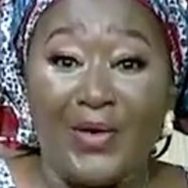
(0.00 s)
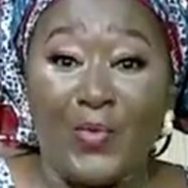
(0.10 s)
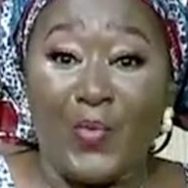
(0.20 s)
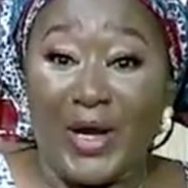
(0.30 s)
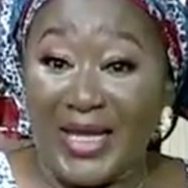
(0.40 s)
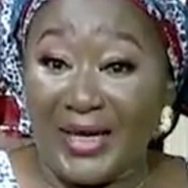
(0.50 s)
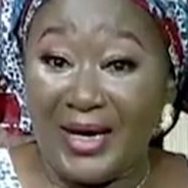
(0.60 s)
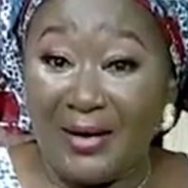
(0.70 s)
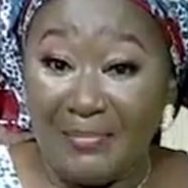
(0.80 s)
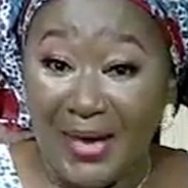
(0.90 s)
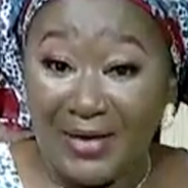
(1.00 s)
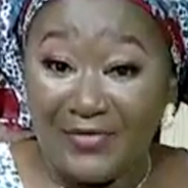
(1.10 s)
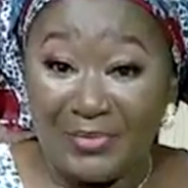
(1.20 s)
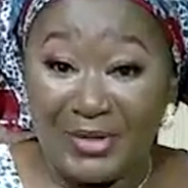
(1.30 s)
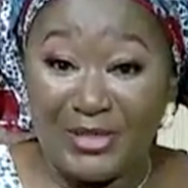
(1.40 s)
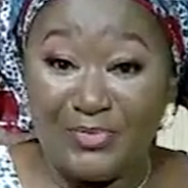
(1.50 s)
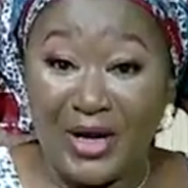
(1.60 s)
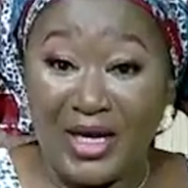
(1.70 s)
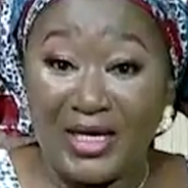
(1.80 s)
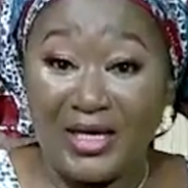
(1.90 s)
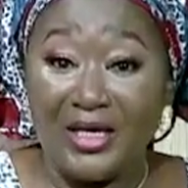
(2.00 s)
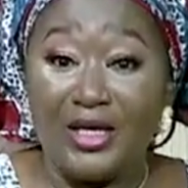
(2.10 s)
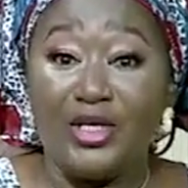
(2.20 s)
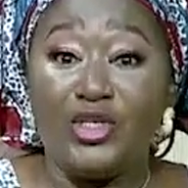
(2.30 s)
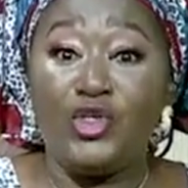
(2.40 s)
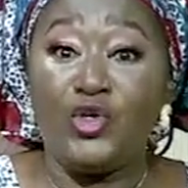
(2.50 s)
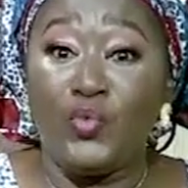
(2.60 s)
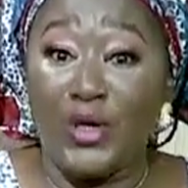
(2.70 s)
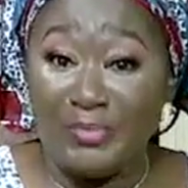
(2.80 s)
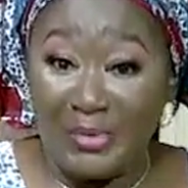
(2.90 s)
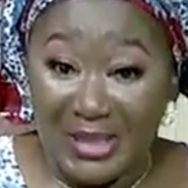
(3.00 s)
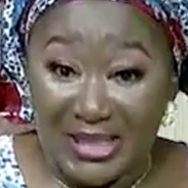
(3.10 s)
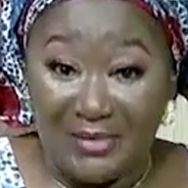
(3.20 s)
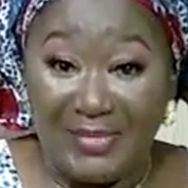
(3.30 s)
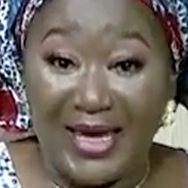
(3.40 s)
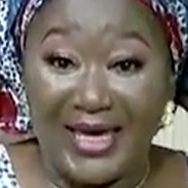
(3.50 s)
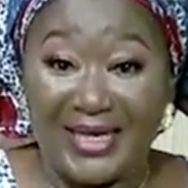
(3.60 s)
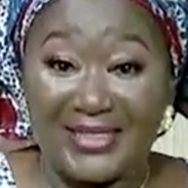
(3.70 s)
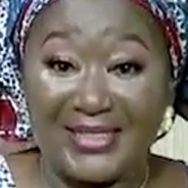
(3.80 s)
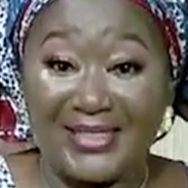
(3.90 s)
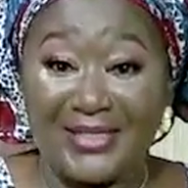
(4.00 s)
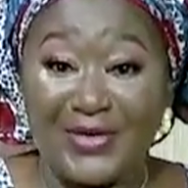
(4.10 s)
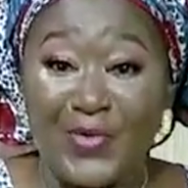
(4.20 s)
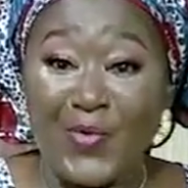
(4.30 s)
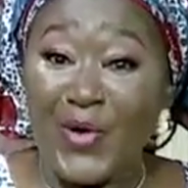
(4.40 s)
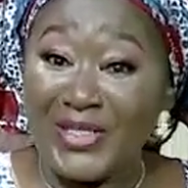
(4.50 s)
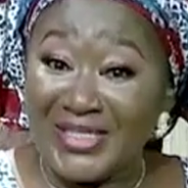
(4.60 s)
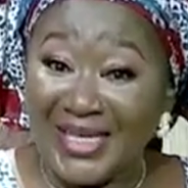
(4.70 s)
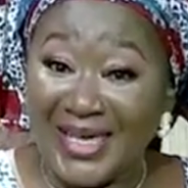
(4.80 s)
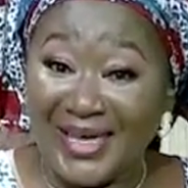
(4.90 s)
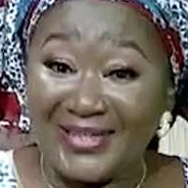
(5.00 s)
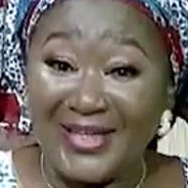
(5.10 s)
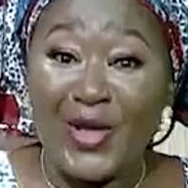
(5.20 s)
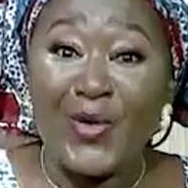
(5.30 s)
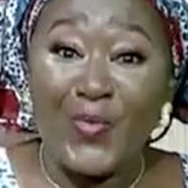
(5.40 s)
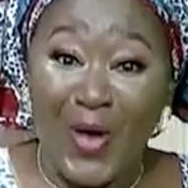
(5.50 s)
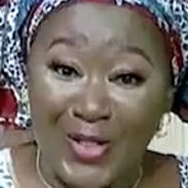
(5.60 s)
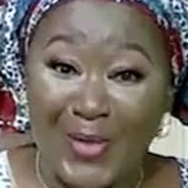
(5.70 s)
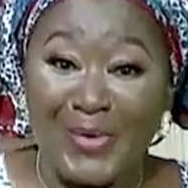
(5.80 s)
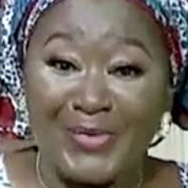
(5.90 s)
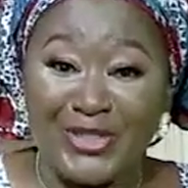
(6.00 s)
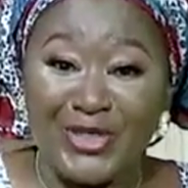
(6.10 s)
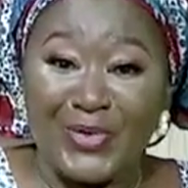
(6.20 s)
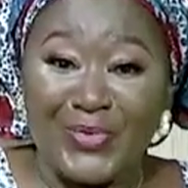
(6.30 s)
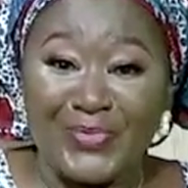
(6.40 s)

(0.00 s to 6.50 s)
When I come back from this break, you will be meeting my guests. Once again, welcome on the show.